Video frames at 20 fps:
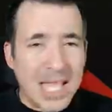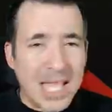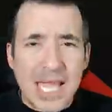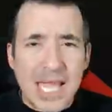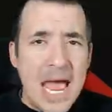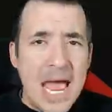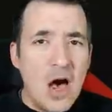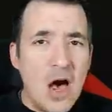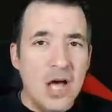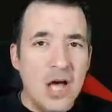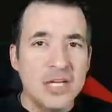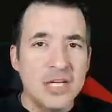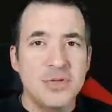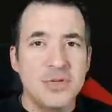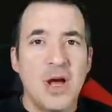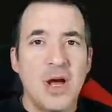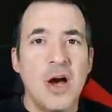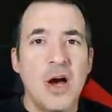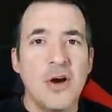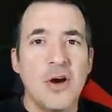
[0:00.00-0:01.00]
Now
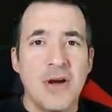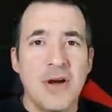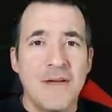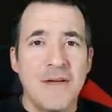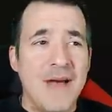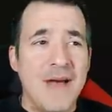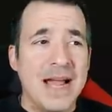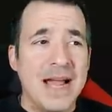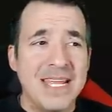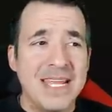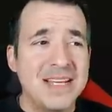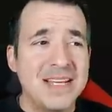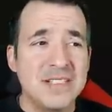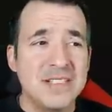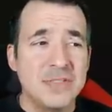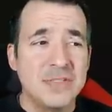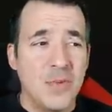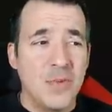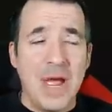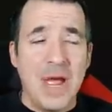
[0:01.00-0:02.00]
Austria-Hungary. In fact,
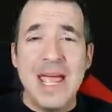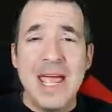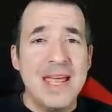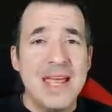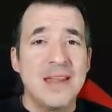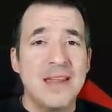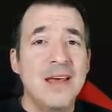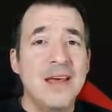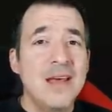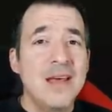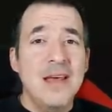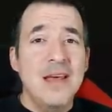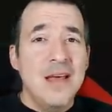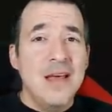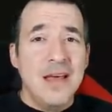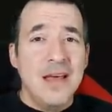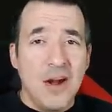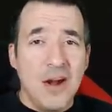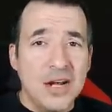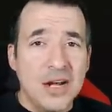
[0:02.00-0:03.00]
his reign
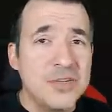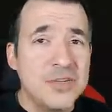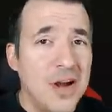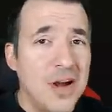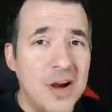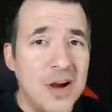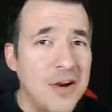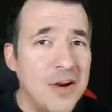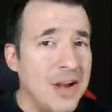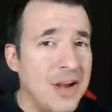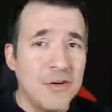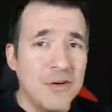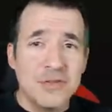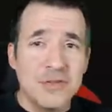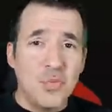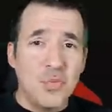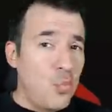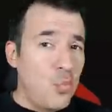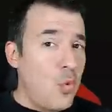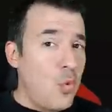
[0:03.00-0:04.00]
in Austria-Hungary
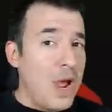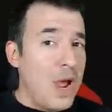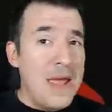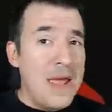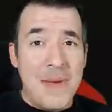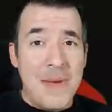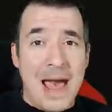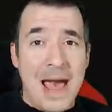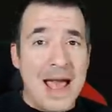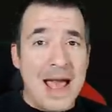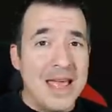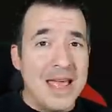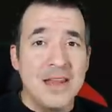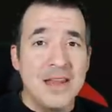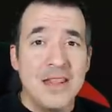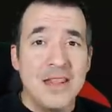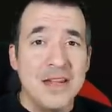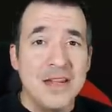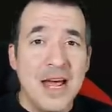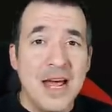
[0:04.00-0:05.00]
goes way back
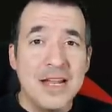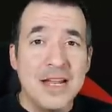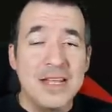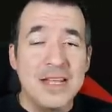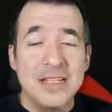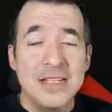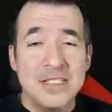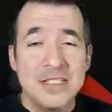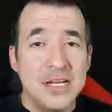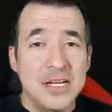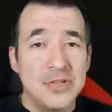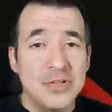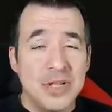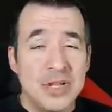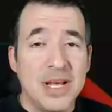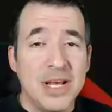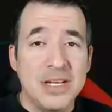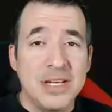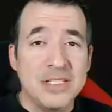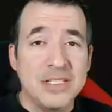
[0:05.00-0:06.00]
into the 19th century,
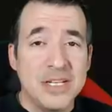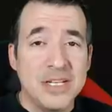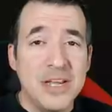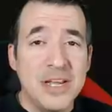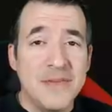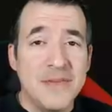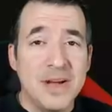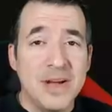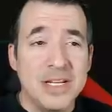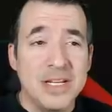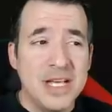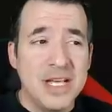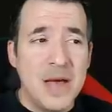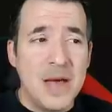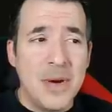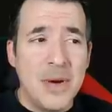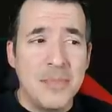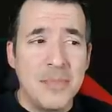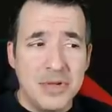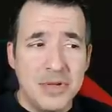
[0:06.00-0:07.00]
like a significant time.
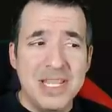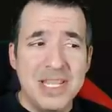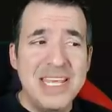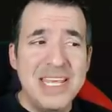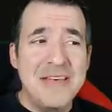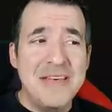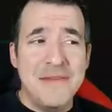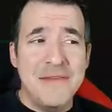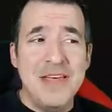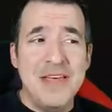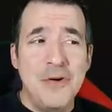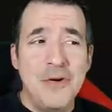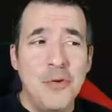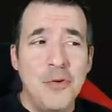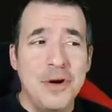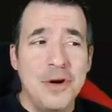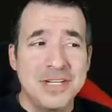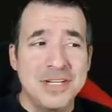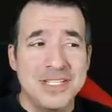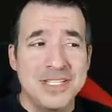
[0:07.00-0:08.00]
I believe he
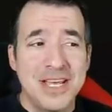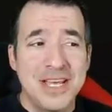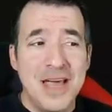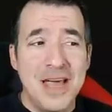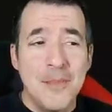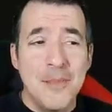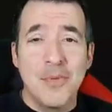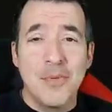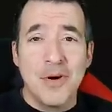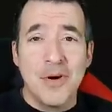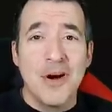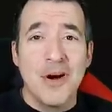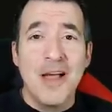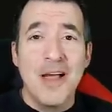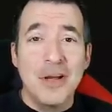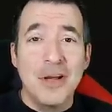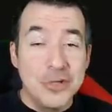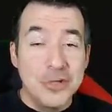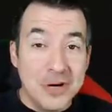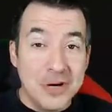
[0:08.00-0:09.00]
was the emperor
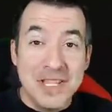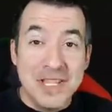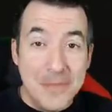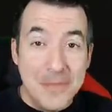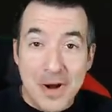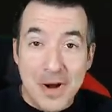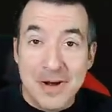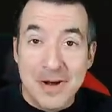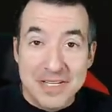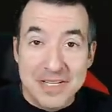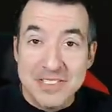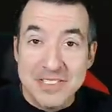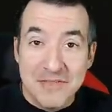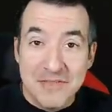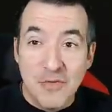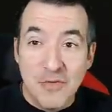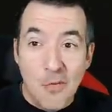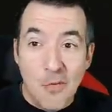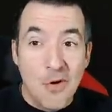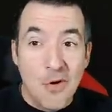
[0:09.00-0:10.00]
during the American
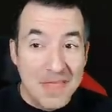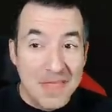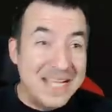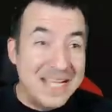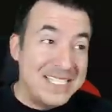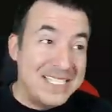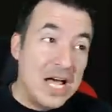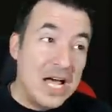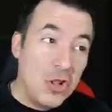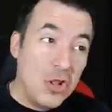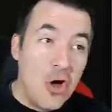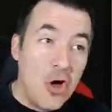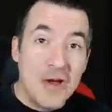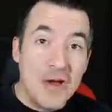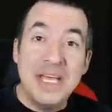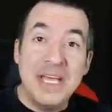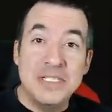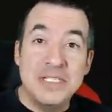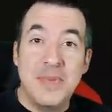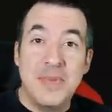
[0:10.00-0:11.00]
Civil War. That's how long
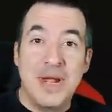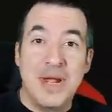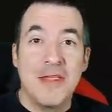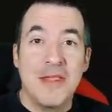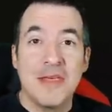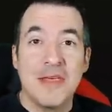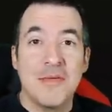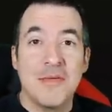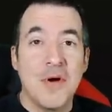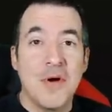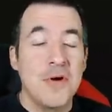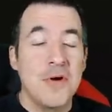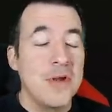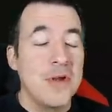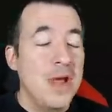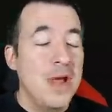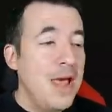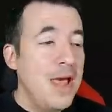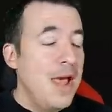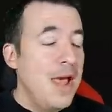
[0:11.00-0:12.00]
he's been on the throne.
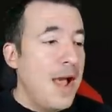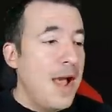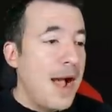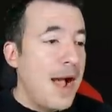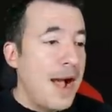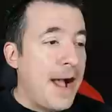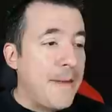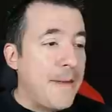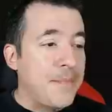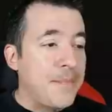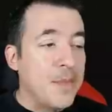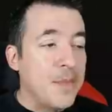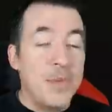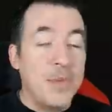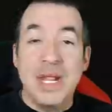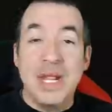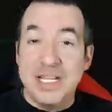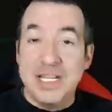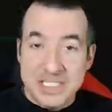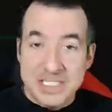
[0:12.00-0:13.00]

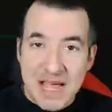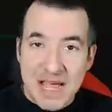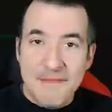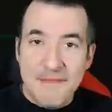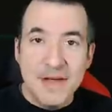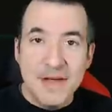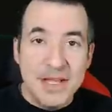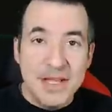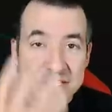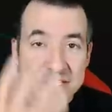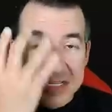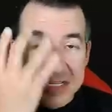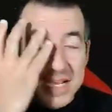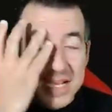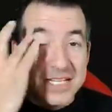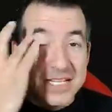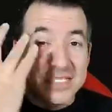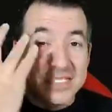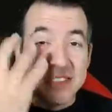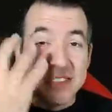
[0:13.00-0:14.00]
But
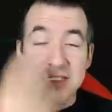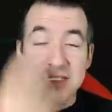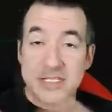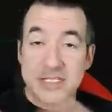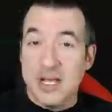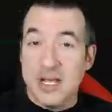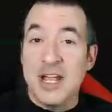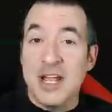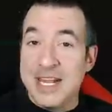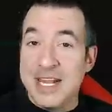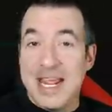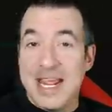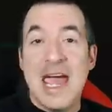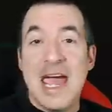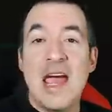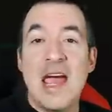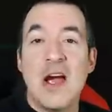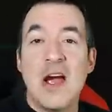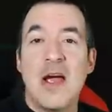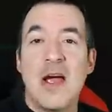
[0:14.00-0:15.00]
his son and
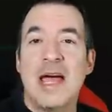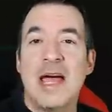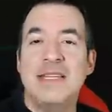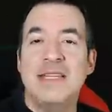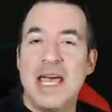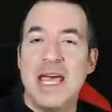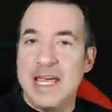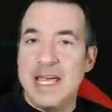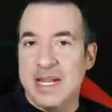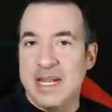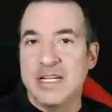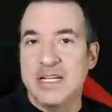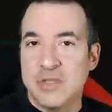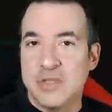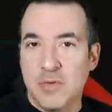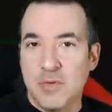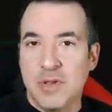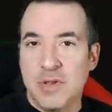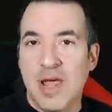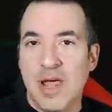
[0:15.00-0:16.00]
heir had taken his
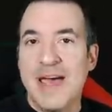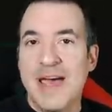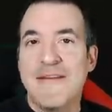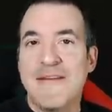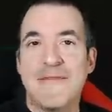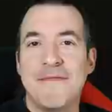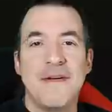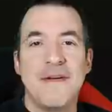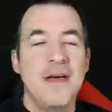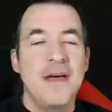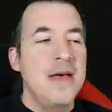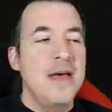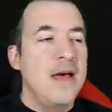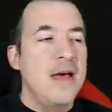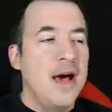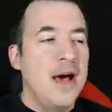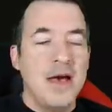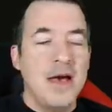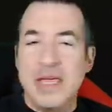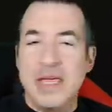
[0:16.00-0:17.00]
own life
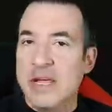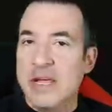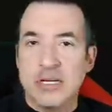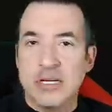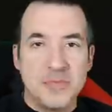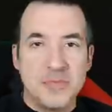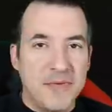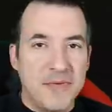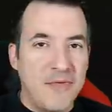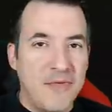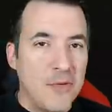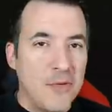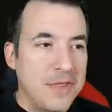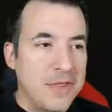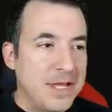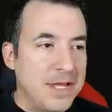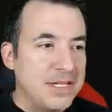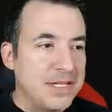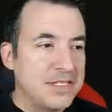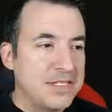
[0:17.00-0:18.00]
years before
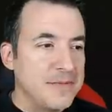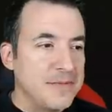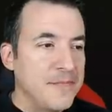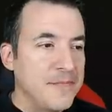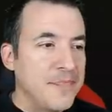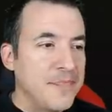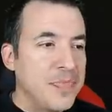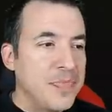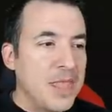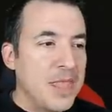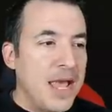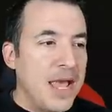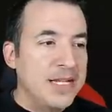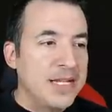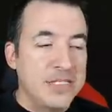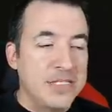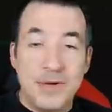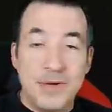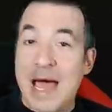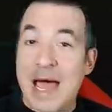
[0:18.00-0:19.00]
this. And
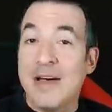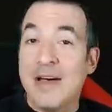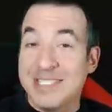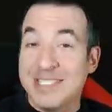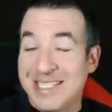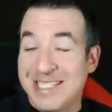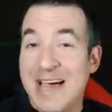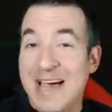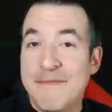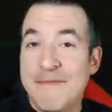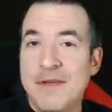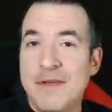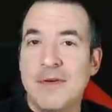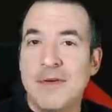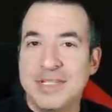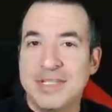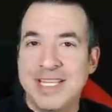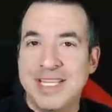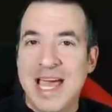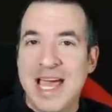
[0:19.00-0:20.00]
so now his nephew
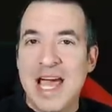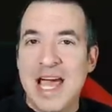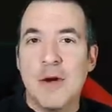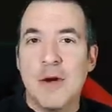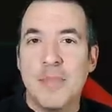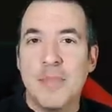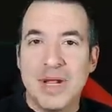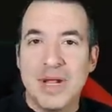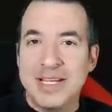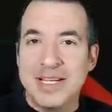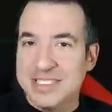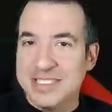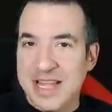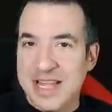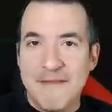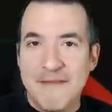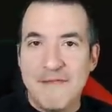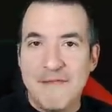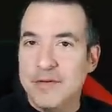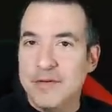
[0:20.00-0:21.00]
is the heir, but his
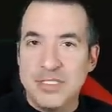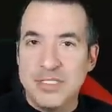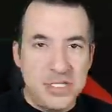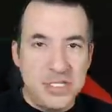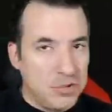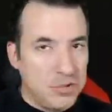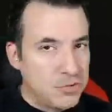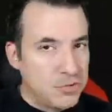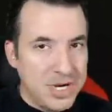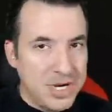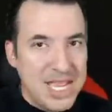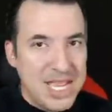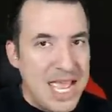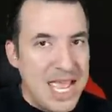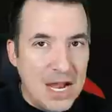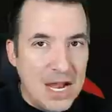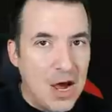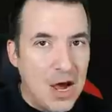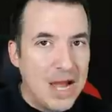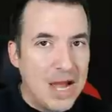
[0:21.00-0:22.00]
nephew's children
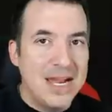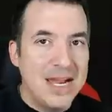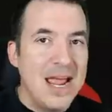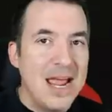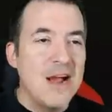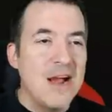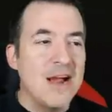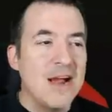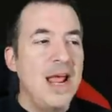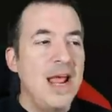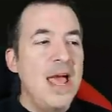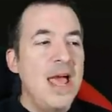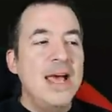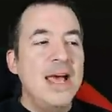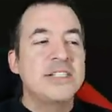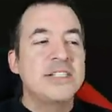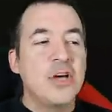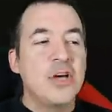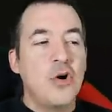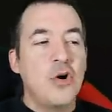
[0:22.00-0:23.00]
cannot inherit.
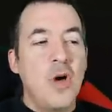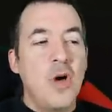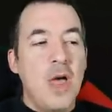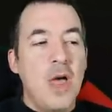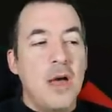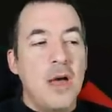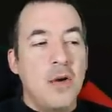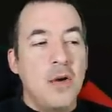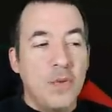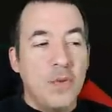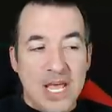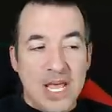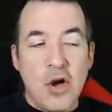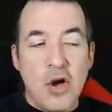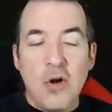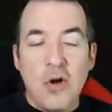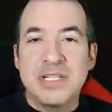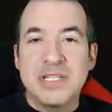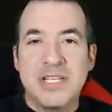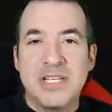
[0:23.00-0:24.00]
So when they
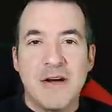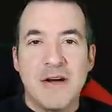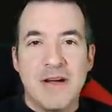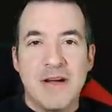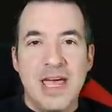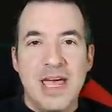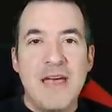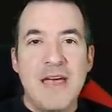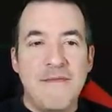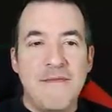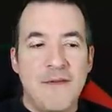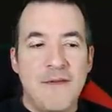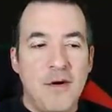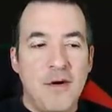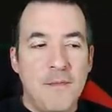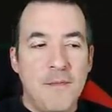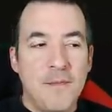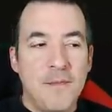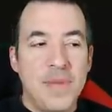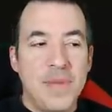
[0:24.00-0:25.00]
go to
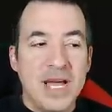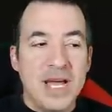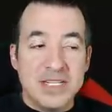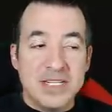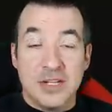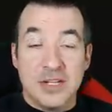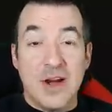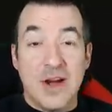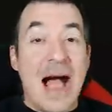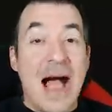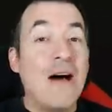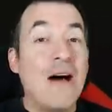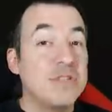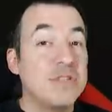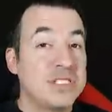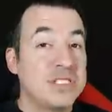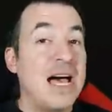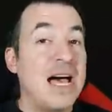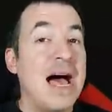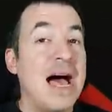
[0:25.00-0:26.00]
Sarajevo, because they're
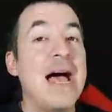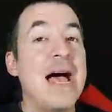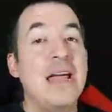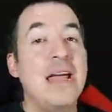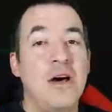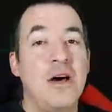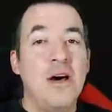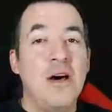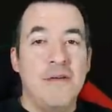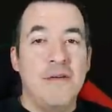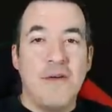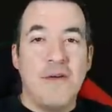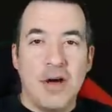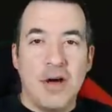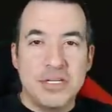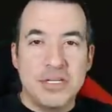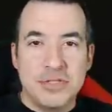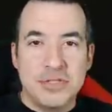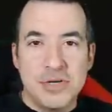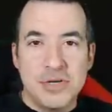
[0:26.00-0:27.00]
outside of
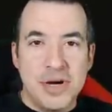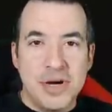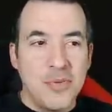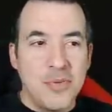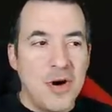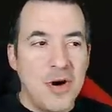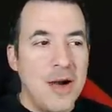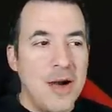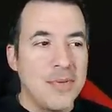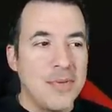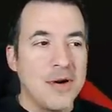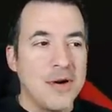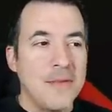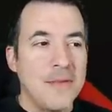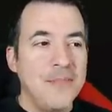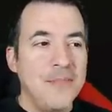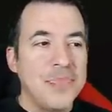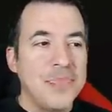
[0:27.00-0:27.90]
Austria proper,